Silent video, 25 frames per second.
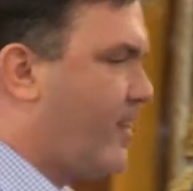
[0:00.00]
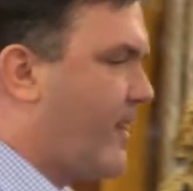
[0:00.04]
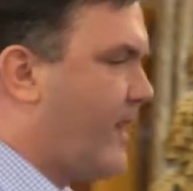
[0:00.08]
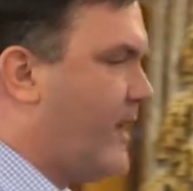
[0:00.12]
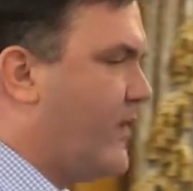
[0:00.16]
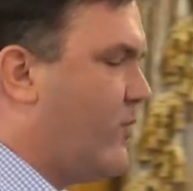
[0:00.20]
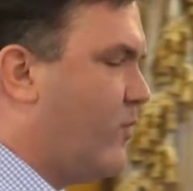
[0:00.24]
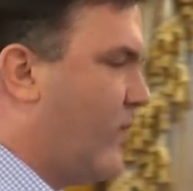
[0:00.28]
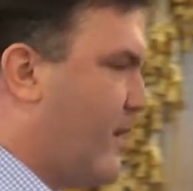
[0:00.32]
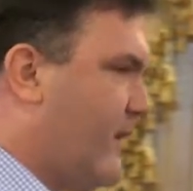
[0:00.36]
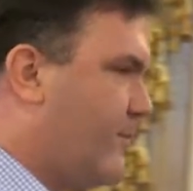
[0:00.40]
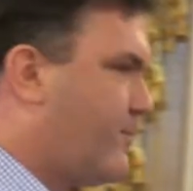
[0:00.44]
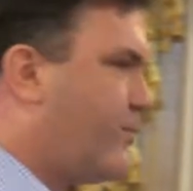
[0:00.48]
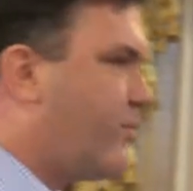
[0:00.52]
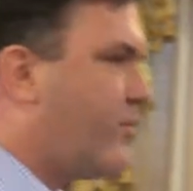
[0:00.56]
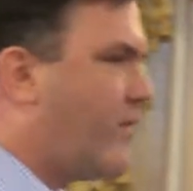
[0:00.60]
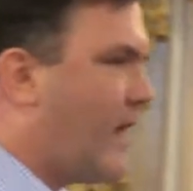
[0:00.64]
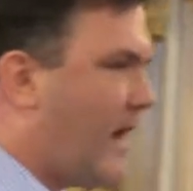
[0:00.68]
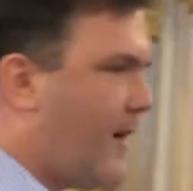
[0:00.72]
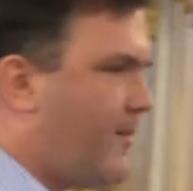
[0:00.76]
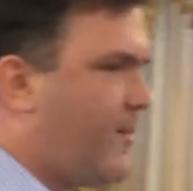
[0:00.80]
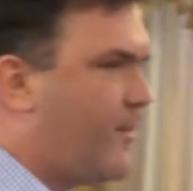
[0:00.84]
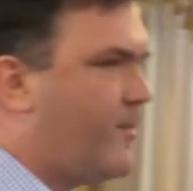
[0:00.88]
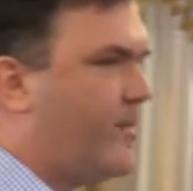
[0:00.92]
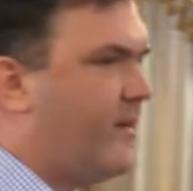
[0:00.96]
and what
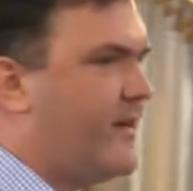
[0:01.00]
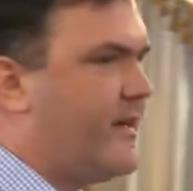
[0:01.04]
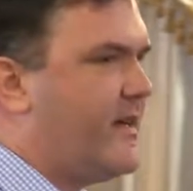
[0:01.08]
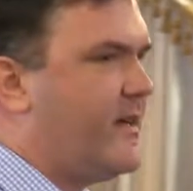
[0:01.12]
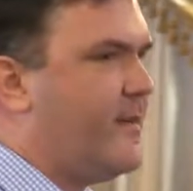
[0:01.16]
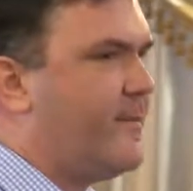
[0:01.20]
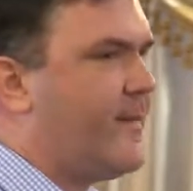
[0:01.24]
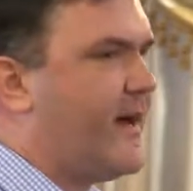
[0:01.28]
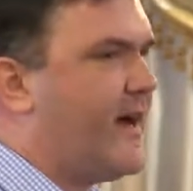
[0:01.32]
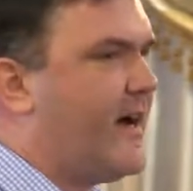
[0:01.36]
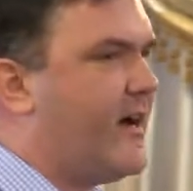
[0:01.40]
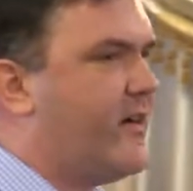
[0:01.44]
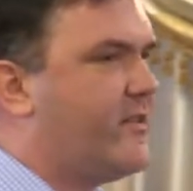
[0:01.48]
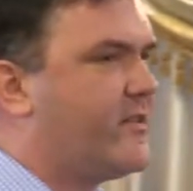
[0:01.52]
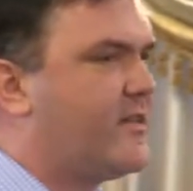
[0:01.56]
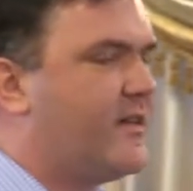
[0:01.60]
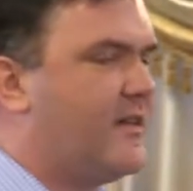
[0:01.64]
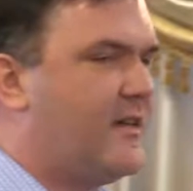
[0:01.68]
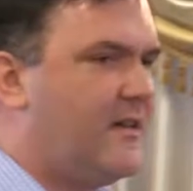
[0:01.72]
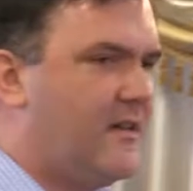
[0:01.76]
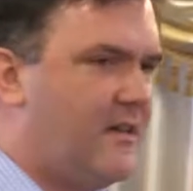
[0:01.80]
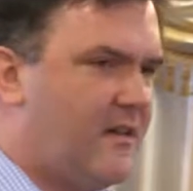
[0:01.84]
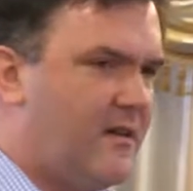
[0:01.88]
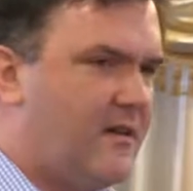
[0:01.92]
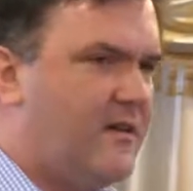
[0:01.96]
probably about
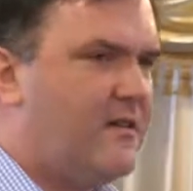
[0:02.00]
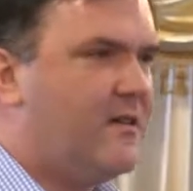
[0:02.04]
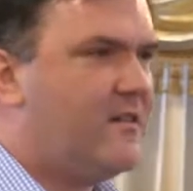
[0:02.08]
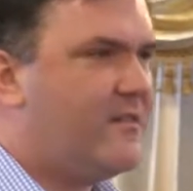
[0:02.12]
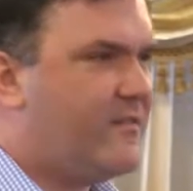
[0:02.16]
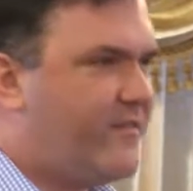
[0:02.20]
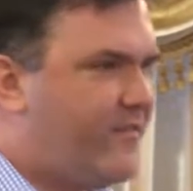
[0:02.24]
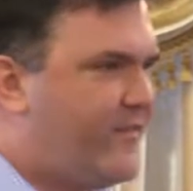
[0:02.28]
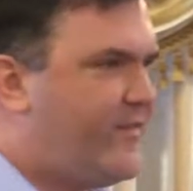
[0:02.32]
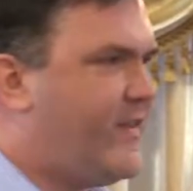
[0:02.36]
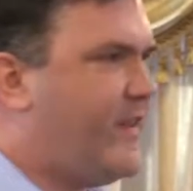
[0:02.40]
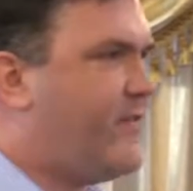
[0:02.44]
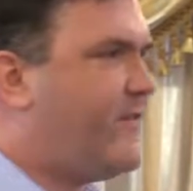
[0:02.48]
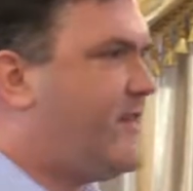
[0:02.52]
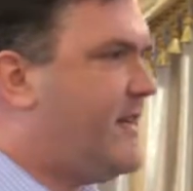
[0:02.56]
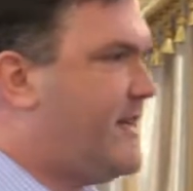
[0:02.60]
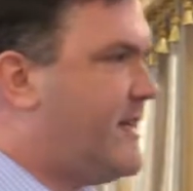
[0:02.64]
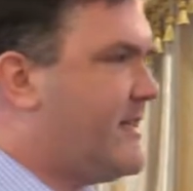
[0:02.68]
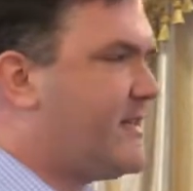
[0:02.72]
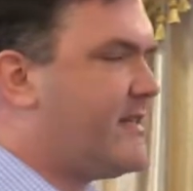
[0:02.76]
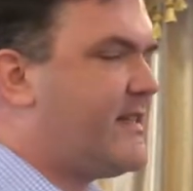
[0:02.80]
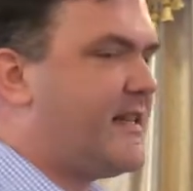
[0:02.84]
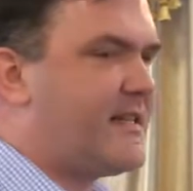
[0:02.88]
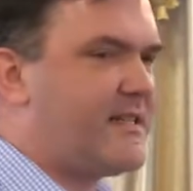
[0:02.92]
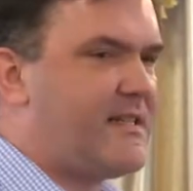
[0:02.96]
50
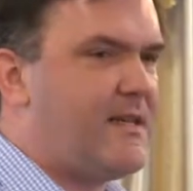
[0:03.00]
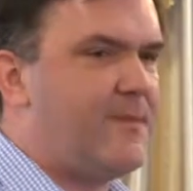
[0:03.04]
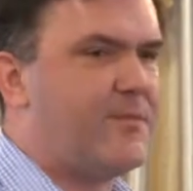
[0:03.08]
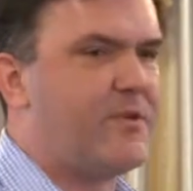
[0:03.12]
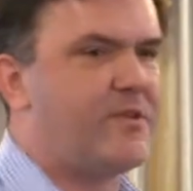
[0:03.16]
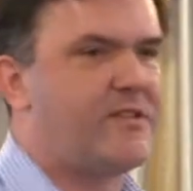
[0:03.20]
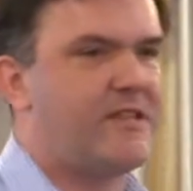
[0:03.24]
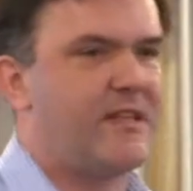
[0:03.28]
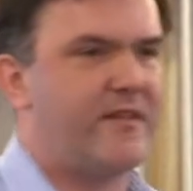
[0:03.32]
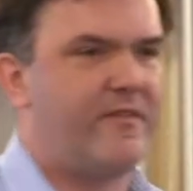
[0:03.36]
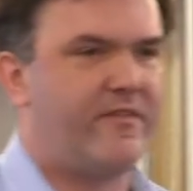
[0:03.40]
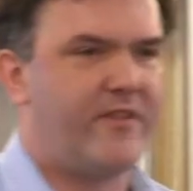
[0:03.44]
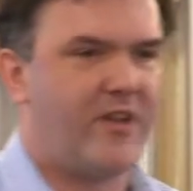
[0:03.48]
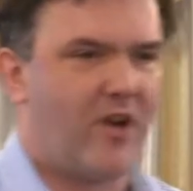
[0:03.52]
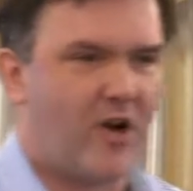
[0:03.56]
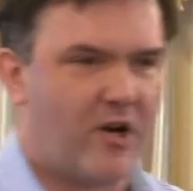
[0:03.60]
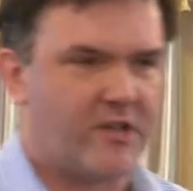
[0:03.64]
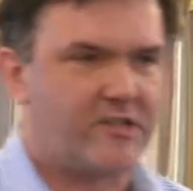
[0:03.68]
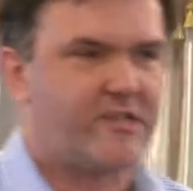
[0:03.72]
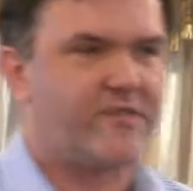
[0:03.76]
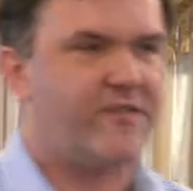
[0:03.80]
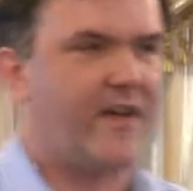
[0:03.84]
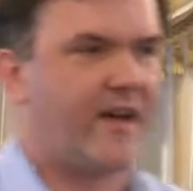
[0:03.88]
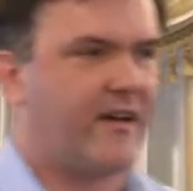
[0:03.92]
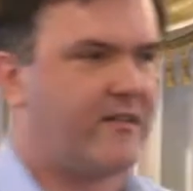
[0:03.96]
to 60% of the
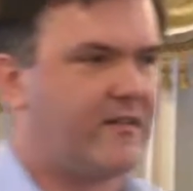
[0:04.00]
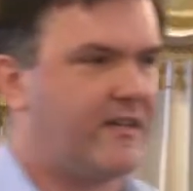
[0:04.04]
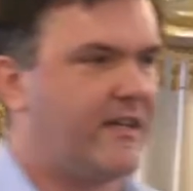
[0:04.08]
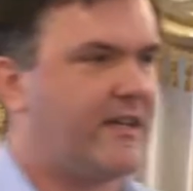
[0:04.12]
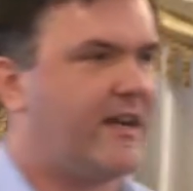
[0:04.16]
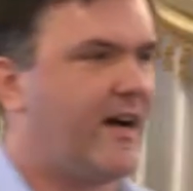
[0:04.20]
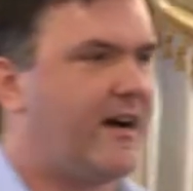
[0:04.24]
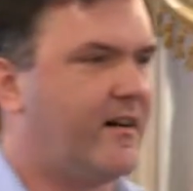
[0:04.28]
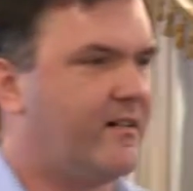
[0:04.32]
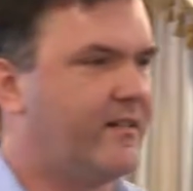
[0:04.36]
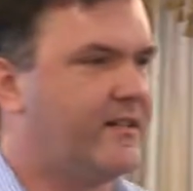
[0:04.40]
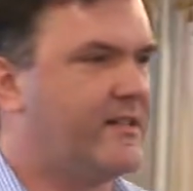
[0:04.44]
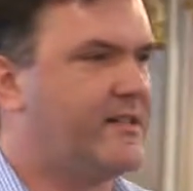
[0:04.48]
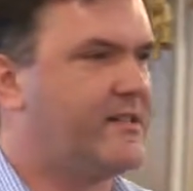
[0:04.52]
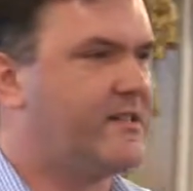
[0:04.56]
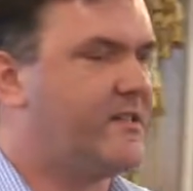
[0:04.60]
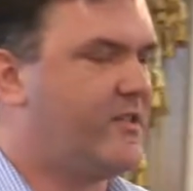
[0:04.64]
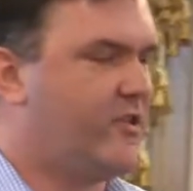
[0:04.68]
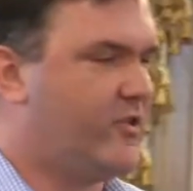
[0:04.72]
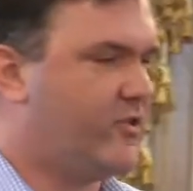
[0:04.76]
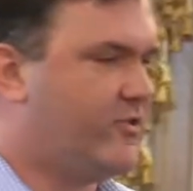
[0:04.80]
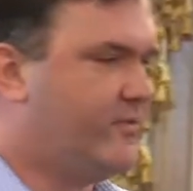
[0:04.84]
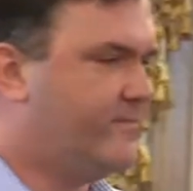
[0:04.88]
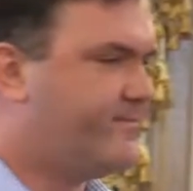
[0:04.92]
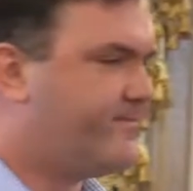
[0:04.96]
arts faculty colleagues
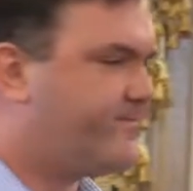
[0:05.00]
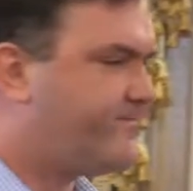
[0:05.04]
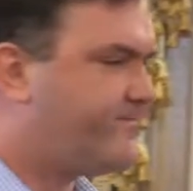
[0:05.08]
do.